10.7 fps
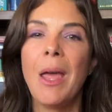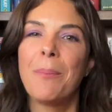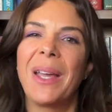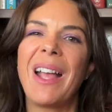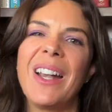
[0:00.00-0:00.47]

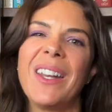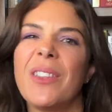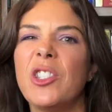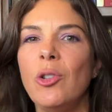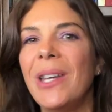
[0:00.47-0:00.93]
But kind
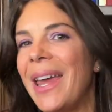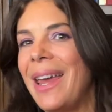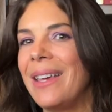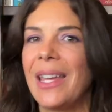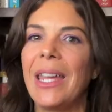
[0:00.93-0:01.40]
of the due
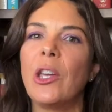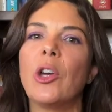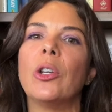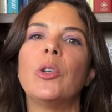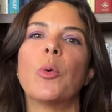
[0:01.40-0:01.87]
date is a
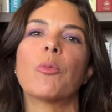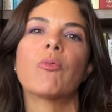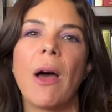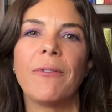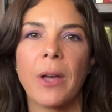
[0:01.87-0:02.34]
good
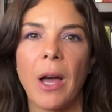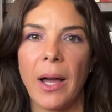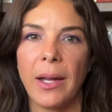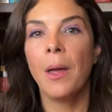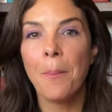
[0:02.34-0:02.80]
rough
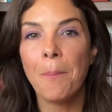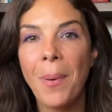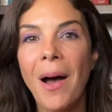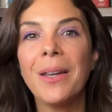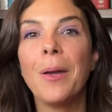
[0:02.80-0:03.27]
guide.
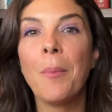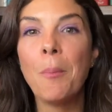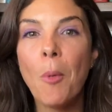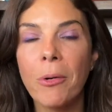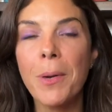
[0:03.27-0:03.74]
But
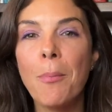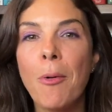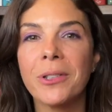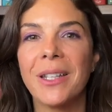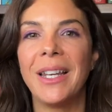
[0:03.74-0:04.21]
more
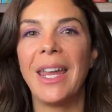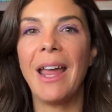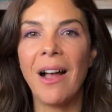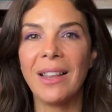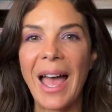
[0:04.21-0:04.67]

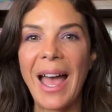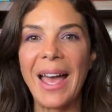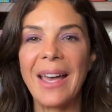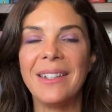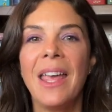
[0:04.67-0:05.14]
importantly, I'll
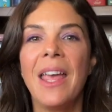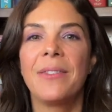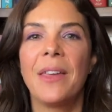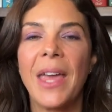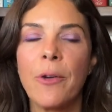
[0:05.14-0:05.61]
add
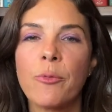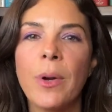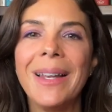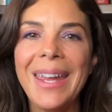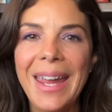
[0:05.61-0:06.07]
that there
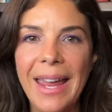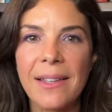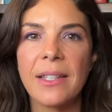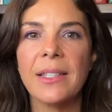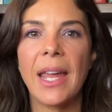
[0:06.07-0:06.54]
really
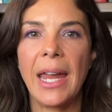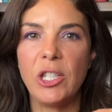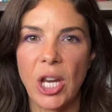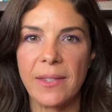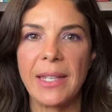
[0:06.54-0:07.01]
isn't
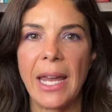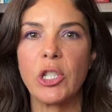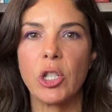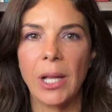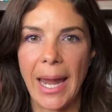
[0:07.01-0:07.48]
a
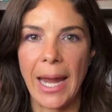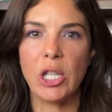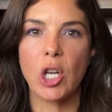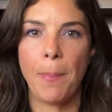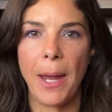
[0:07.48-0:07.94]
gestational
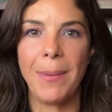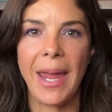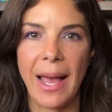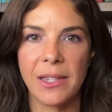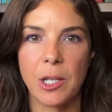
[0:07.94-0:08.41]
age a
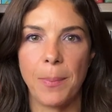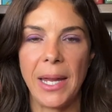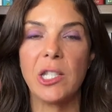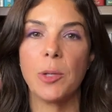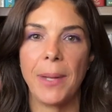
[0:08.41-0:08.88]
baby has to
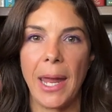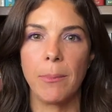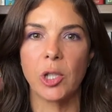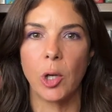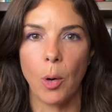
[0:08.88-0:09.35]
be to be
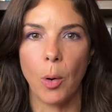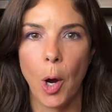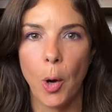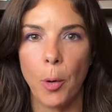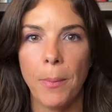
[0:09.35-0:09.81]
able to go
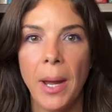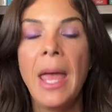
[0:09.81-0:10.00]
home.